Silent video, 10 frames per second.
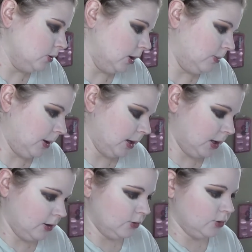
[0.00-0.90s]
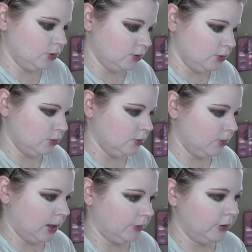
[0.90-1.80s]
get back into
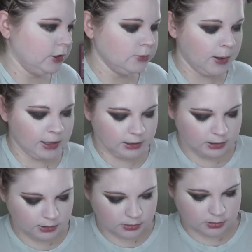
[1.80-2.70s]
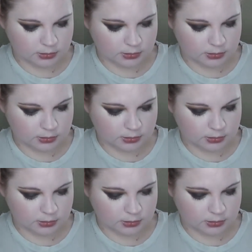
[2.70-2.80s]
my Fetish Palette.